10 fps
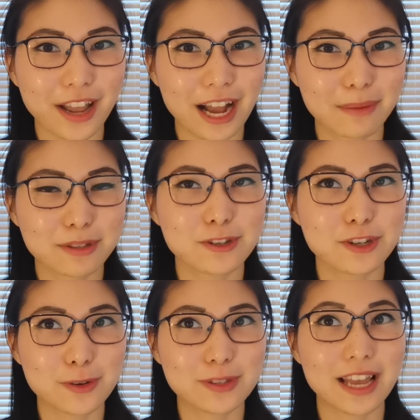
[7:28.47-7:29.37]
apps to
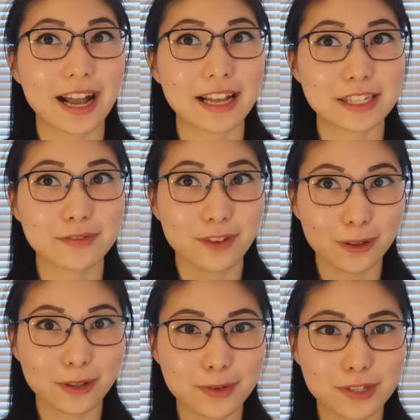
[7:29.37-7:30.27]
use as
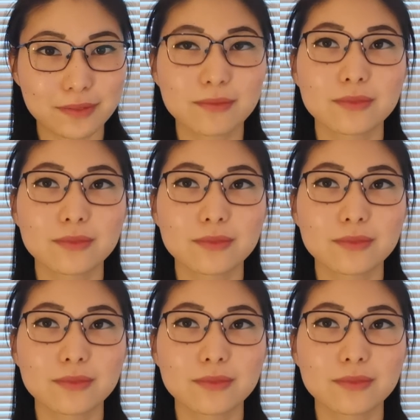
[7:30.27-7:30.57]
follows.